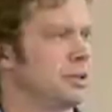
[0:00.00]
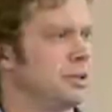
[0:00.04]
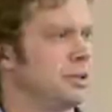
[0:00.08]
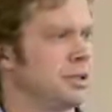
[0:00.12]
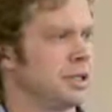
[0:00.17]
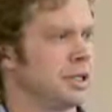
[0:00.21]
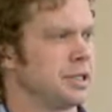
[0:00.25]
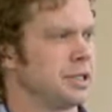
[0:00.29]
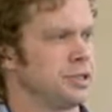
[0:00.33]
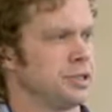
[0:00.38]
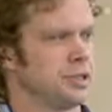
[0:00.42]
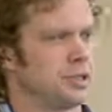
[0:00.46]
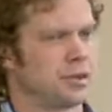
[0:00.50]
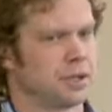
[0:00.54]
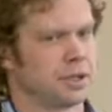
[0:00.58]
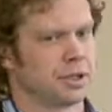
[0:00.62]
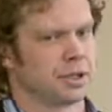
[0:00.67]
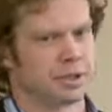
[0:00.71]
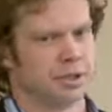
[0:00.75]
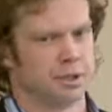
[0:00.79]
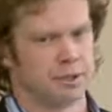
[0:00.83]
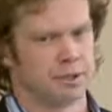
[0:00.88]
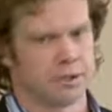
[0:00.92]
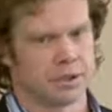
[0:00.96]
And so,
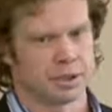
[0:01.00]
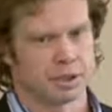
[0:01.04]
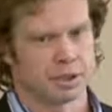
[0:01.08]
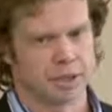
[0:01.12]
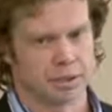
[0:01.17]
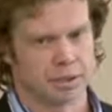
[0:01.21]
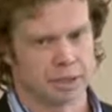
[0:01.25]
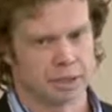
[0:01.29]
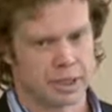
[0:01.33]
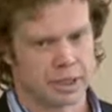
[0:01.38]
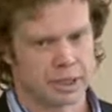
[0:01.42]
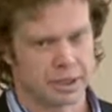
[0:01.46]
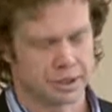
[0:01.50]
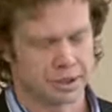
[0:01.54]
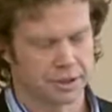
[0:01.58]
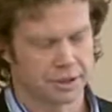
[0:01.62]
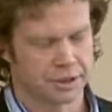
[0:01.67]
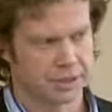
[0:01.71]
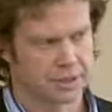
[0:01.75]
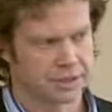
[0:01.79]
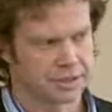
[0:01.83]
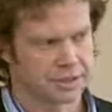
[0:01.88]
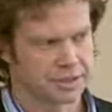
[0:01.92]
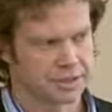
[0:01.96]
although the, a lot of the
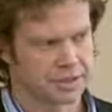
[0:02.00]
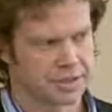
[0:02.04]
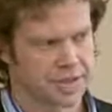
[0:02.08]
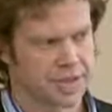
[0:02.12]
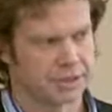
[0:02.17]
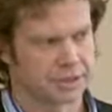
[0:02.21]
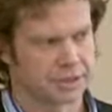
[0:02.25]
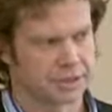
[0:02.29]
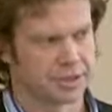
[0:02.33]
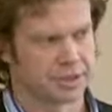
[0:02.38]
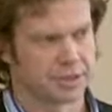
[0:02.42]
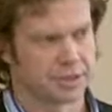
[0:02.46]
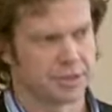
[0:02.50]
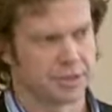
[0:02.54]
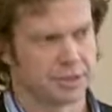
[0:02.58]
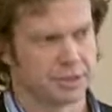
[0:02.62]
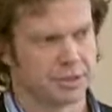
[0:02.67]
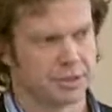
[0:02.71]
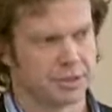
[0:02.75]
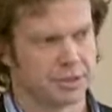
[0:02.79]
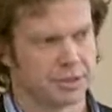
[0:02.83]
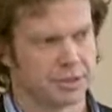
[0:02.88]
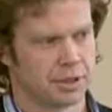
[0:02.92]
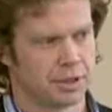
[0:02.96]
harvest happens in that
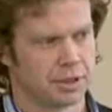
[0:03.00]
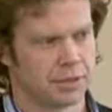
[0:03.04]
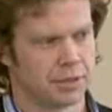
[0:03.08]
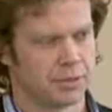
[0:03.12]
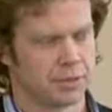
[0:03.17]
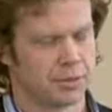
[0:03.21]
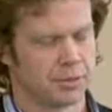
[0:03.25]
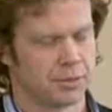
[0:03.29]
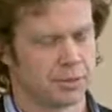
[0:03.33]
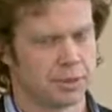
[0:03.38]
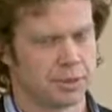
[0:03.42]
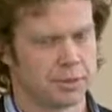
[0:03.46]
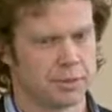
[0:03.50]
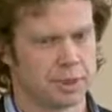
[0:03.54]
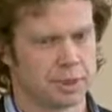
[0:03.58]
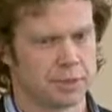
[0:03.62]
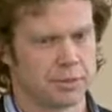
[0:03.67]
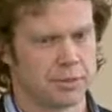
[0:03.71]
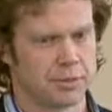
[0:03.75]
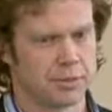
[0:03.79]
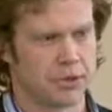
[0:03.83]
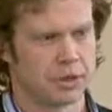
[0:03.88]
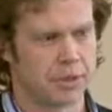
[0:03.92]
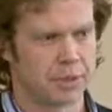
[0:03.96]
community, we did
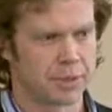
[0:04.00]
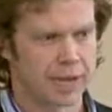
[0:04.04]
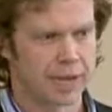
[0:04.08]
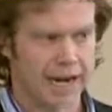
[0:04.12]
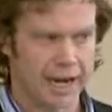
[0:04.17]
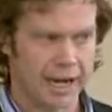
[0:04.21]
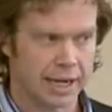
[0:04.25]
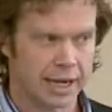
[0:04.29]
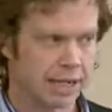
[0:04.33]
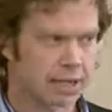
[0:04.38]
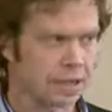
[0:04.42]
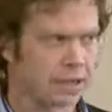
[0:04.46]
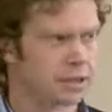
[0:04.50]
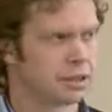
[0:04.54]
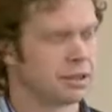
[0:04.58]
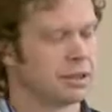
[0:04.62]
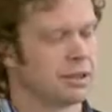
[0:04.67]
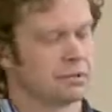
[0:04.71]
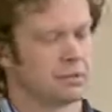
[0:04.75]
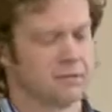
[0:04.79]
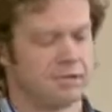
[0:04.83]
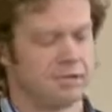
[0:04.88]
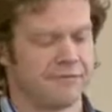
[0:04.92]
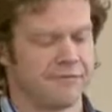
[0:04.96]
go back,
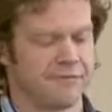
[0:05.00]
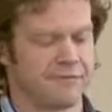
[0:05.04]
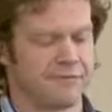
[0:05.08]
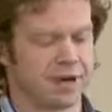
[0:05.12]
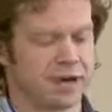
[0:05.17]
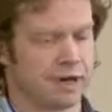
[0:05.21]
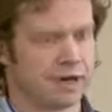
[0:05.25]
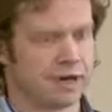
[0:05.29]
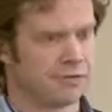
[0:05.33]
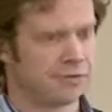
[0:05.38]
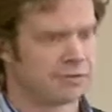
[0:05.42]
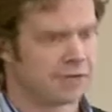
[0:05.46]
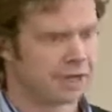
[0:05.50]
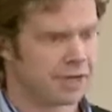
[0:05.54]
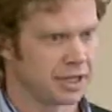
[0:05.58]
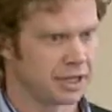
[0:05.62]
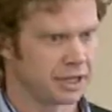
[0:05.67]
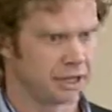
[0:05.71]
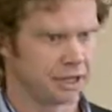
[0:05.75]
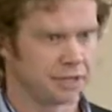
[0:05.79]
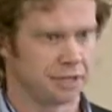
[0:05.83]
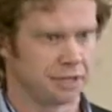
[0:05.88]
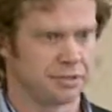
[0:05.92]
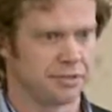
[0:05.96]
we verified
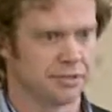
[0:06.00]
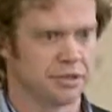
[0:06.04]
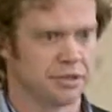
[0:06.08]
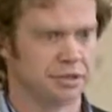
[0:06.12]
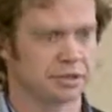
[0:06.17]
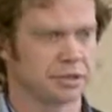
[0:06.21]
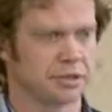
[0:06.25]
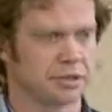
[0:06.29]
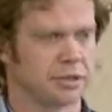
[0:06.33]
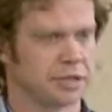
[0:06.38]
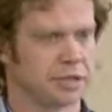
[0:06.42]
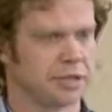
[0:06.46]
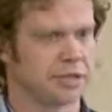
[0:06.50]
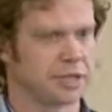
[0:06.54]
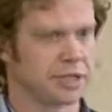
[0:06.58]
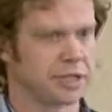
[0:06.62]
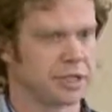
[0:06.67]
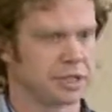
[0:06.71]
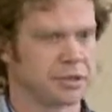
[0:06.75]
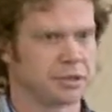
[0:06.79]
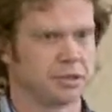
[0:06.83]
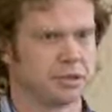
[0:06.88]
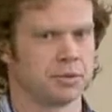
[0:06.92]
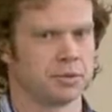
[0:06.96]
the harvest to make
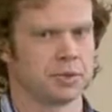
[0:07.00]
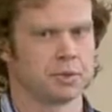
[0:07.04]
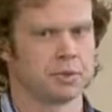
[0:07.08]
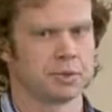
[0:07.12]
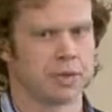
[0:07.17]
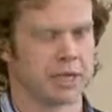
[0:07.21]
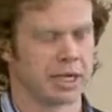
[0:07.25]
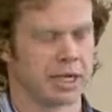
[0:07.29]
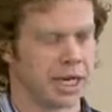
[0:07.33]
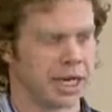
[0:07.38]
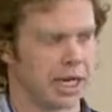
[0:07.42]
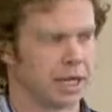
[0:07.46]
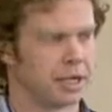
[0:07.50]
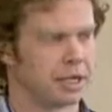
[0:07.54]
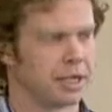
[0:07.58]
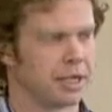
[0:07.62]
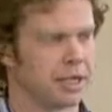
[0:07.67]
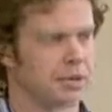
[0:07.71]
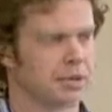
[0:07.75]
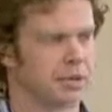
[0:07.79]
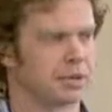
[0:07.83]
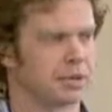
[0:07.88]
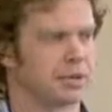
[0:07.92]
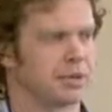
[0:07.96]
sure we were, had the
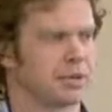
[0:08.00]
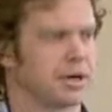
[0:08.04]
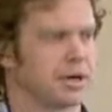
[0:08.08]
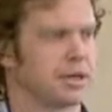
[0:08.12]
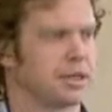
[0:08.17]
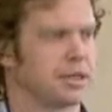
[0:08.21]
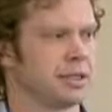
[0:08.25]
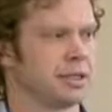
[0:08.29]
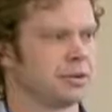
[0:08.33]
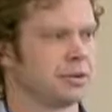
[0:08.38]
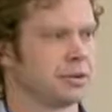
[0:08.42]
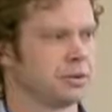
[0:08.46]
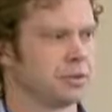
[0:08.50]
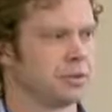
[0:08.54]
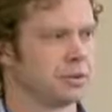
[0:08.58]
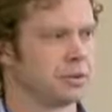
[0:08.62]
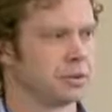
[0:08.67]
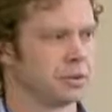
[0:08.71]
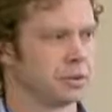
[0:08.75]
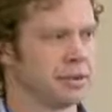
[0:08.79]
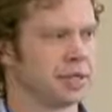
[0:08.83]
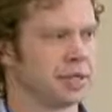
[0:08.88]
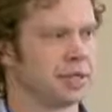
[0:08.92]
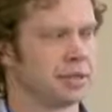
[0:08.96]
numbers right, that we
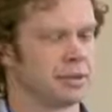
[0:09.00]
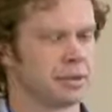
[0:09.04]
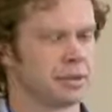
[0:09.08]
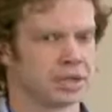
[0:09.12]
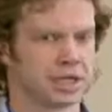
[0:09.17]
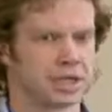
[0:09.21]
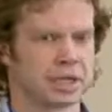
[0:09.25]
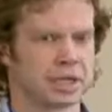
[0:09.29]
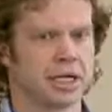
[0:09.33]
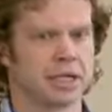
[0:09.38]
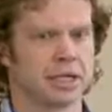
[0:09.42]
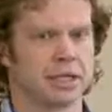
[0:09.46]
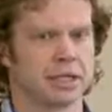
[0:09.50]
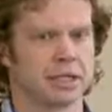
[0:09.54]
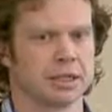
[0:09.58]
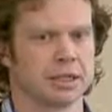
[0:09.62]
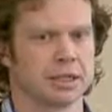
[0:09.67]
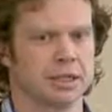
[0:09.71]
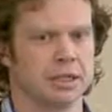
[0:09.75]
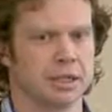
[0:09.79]
weren't making a mistake